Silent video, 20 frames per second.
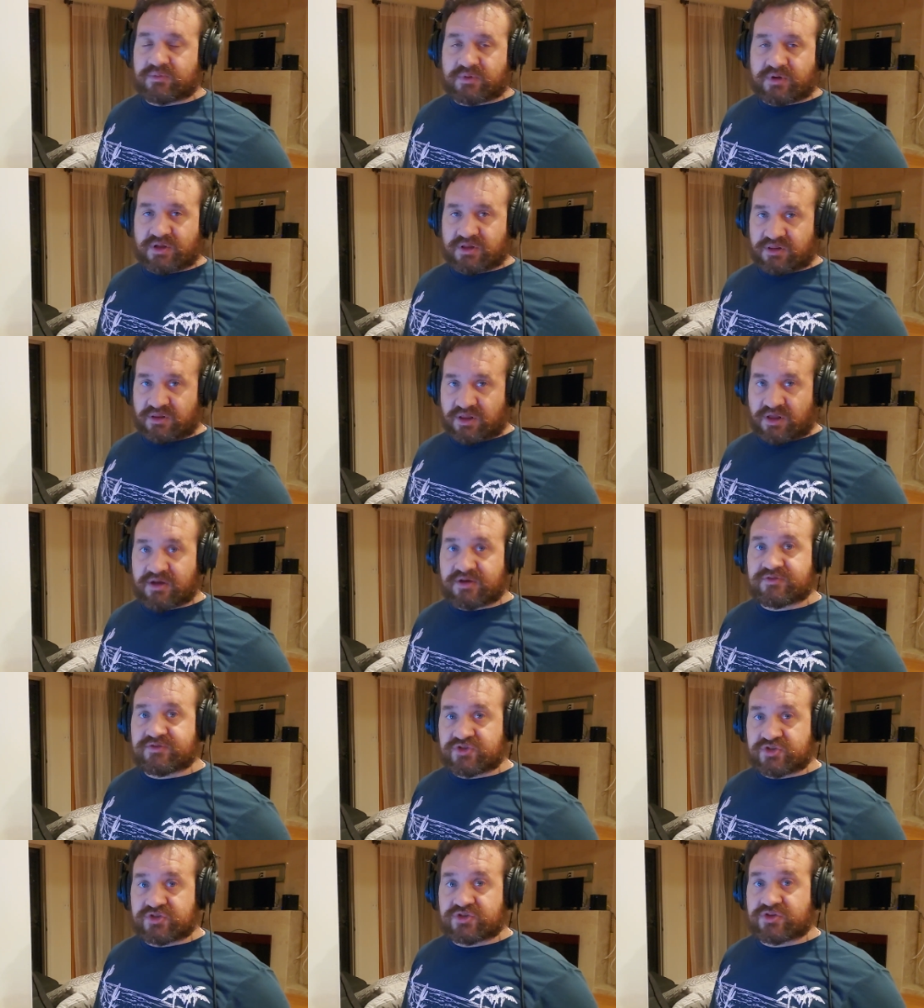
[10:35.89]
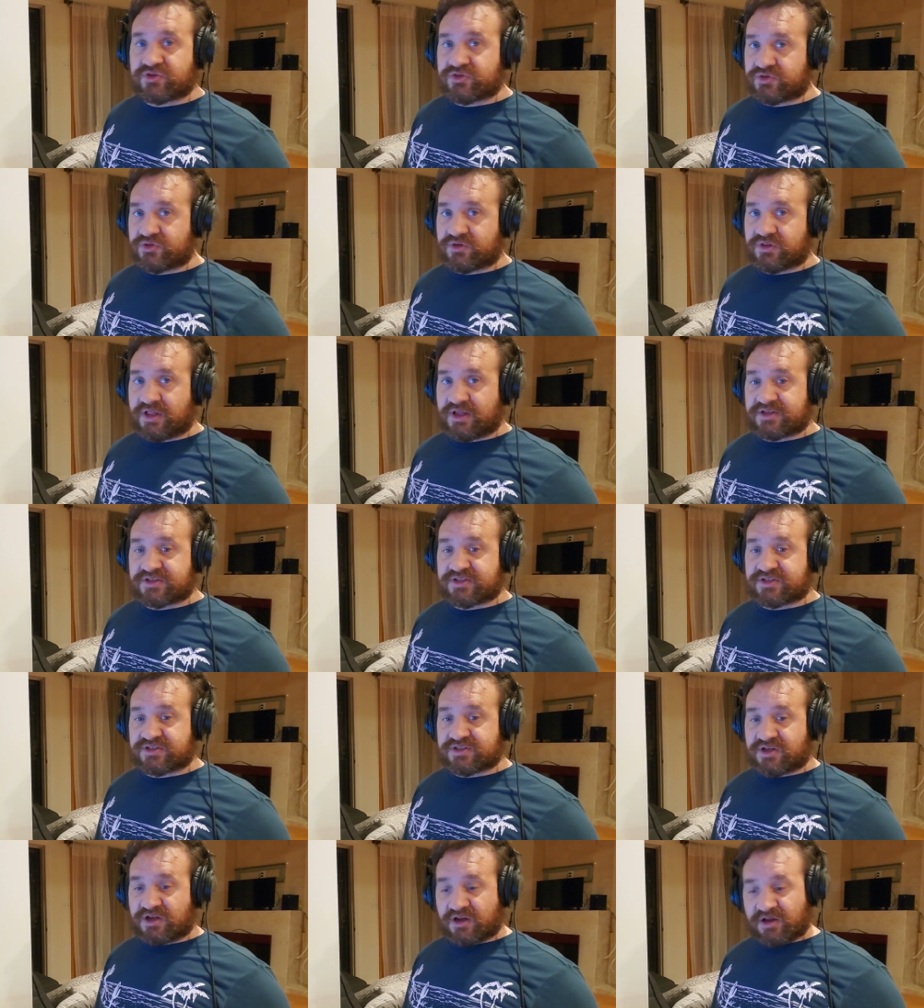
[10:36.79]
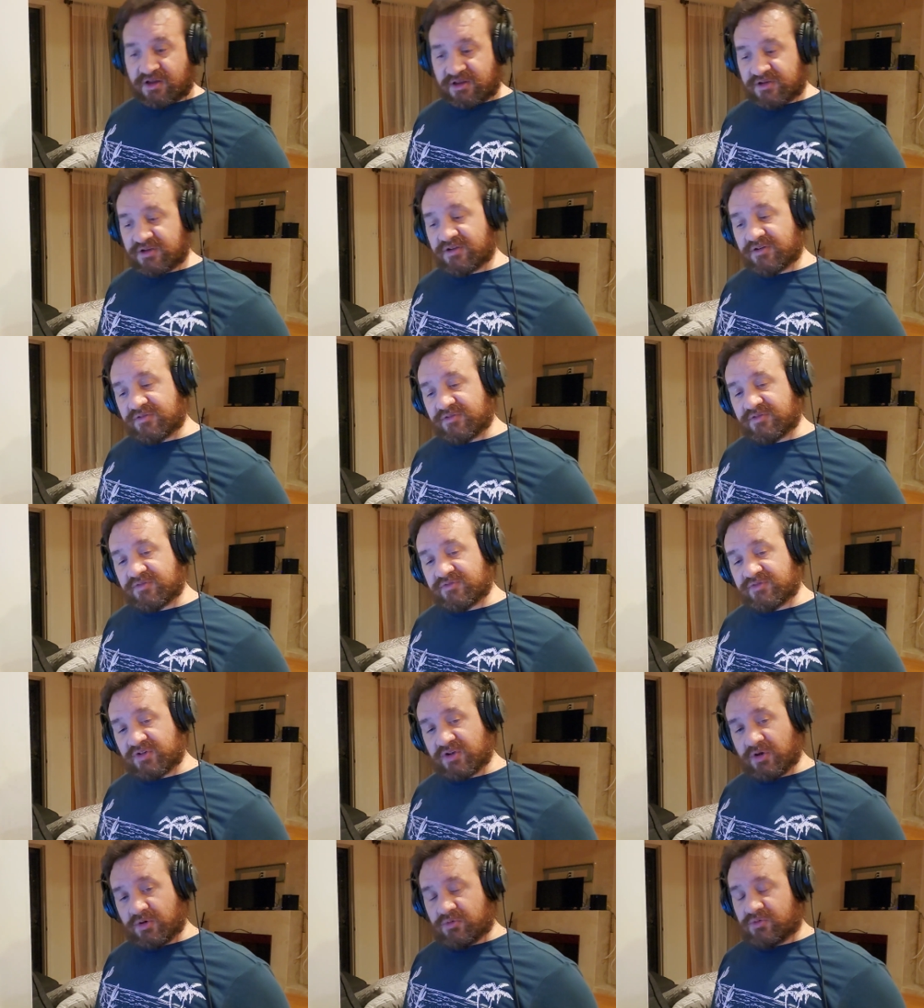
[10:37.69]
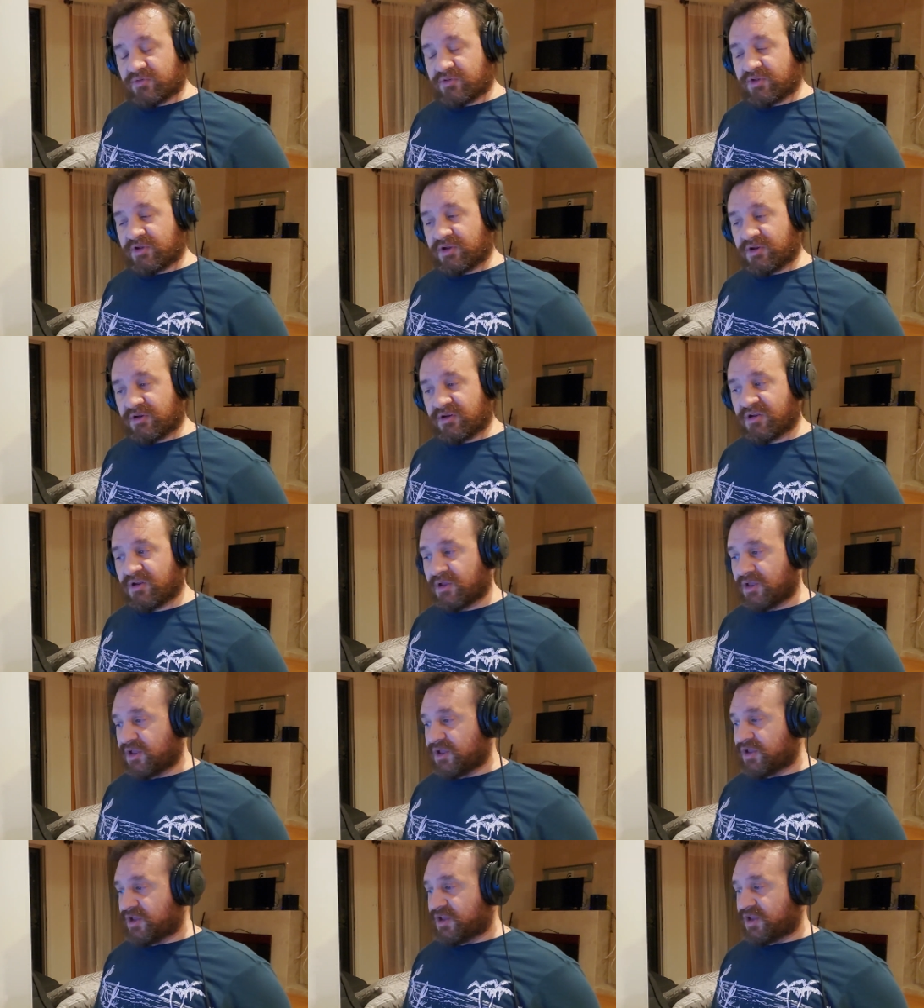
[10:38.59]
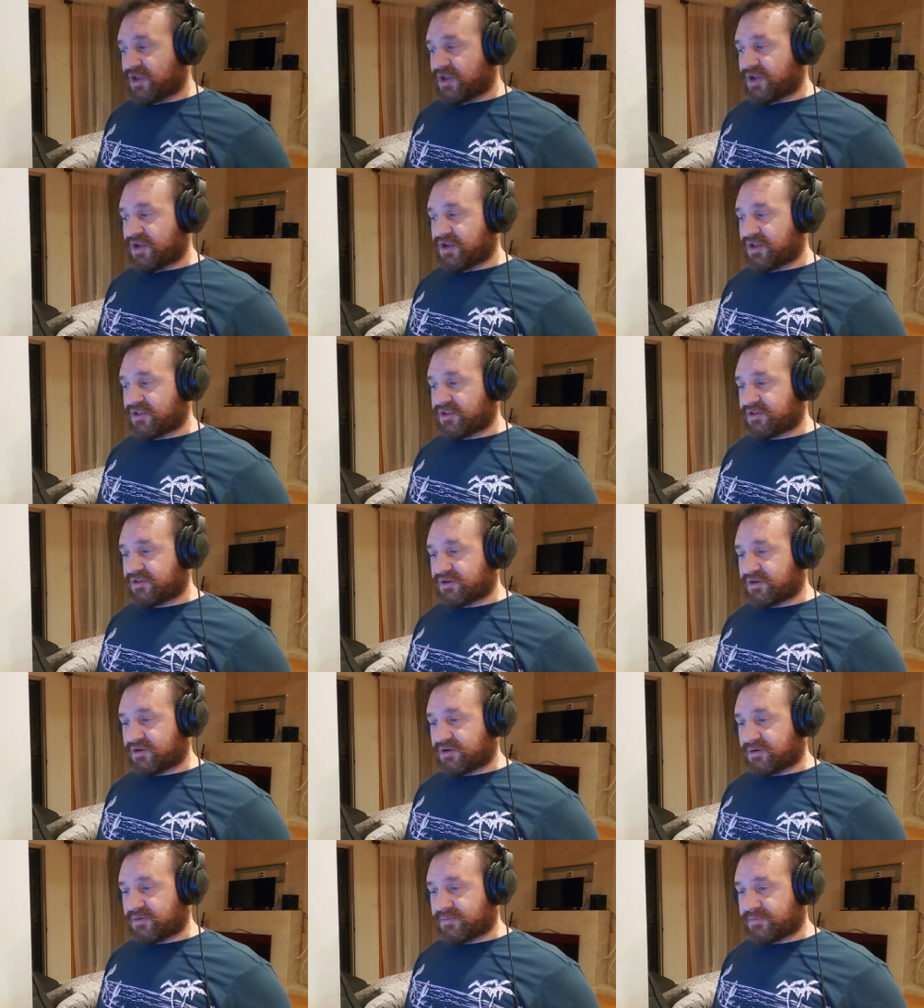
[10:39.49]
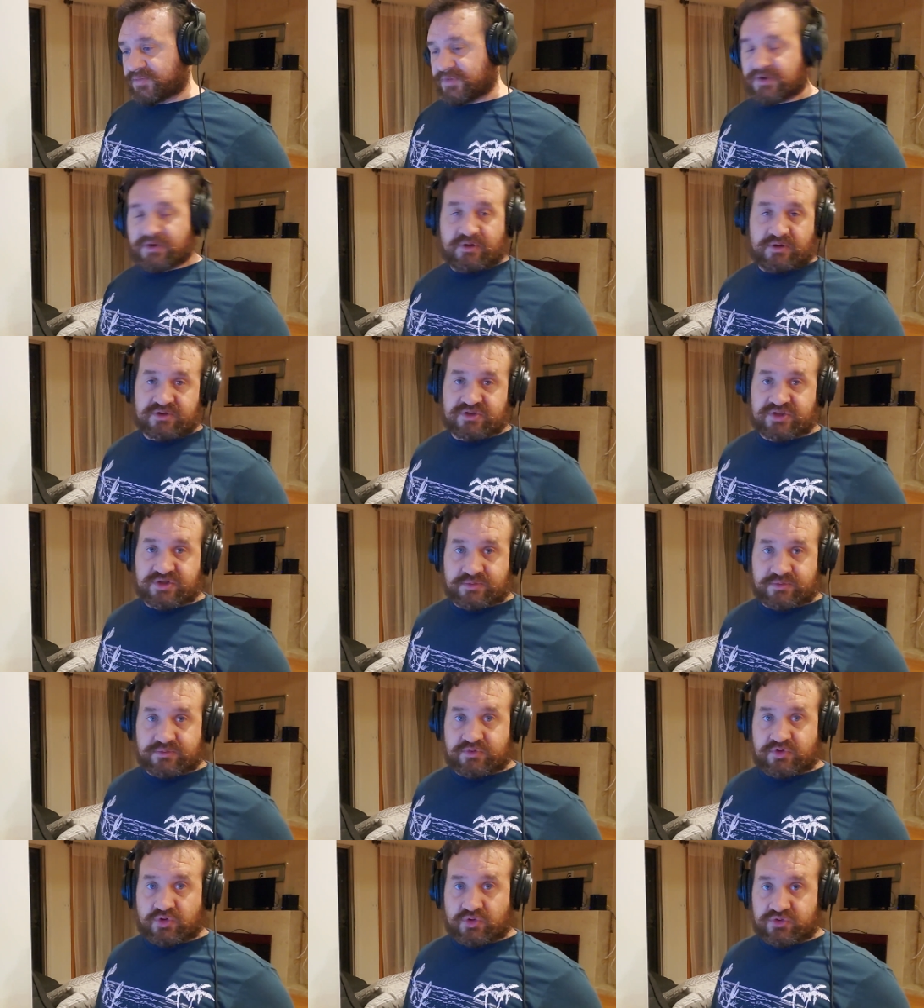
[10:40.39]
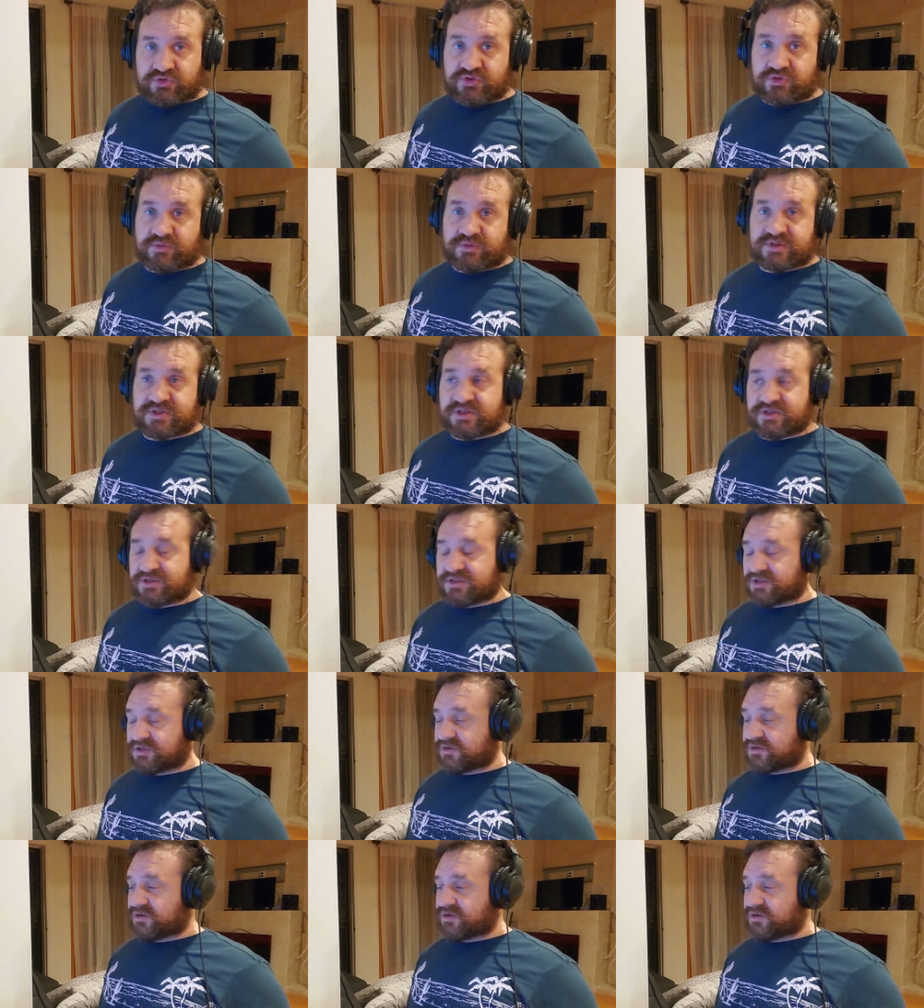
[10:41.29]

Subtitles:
a lot of jiu-jitsu classes kind of go there, and there are some cultural reasons